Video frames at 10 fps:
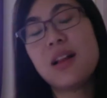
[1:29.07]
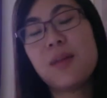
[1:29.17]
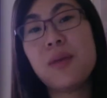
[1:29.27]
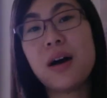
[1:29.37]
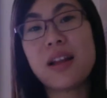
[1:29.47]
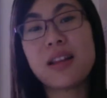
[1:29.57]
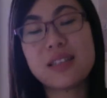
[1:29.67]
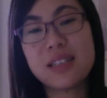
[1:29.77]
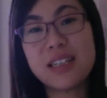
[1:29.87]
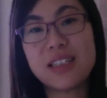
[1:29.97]
my
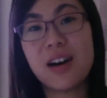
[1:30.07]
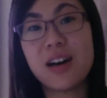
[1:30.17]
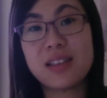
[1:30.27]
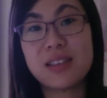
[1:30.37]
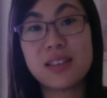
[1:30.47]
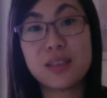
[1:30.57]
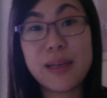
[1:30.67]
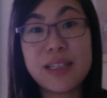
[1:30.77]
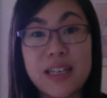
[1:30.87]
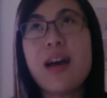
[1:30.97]
teacher asked to
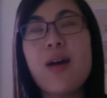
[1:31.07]
speak to him.